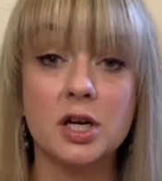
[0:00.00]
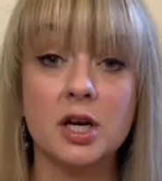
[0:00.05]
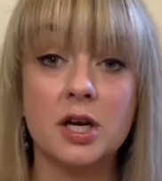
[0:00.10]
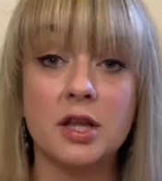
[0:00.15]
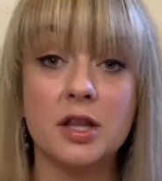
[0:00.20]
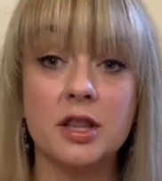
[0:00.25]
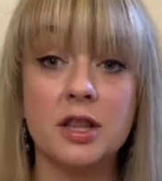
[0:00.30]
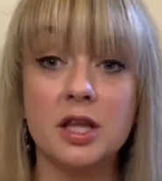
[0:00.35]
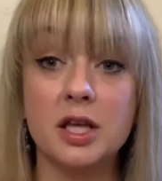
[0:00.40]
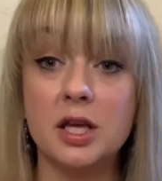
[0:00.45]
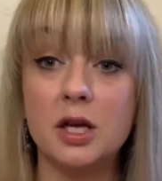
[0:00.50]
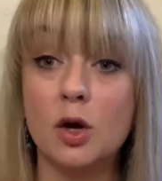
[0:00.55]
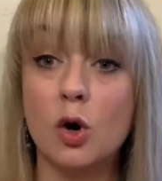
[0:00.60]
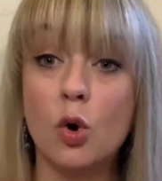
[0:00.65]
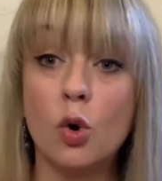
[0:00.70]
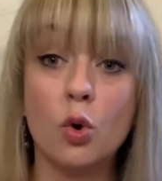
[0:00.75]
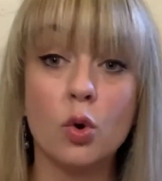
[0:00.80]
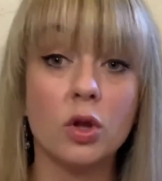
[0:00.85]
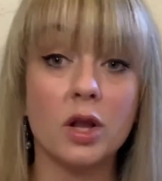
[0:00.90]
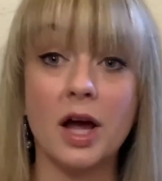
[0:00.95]
the
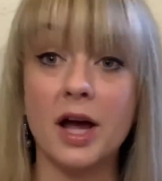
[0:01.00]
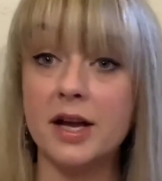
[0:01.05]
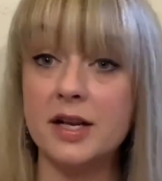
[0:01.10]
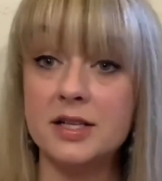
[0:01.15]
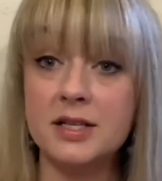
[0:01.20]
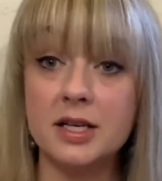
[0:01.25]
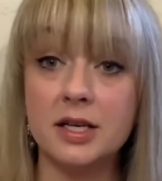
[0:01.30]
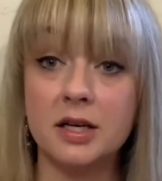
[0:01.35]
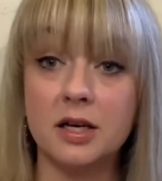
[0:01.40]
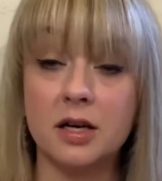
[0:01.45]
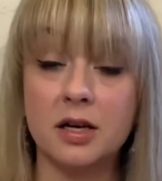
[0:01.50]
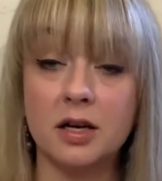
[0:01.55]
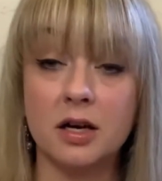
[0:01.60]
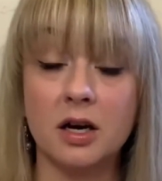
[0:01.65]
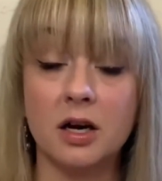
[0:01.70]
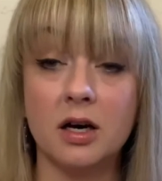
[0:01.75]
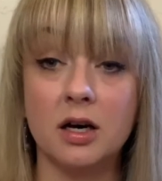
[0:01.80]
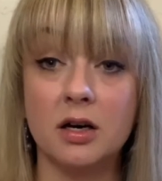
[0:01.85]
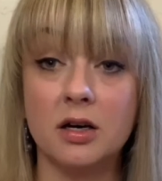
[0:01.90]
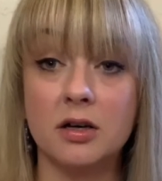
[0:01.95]
whole idea
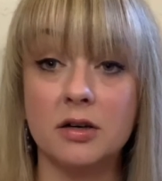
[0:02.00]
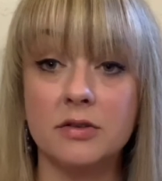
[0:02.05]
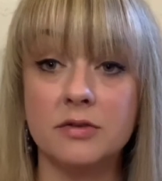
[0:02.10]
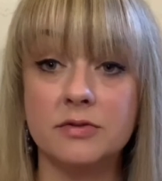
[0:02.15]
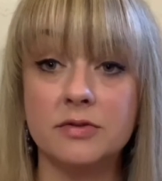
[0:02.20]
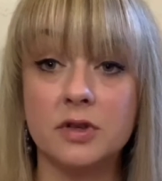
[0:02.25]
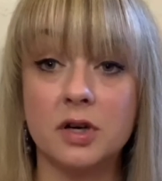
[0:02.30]
of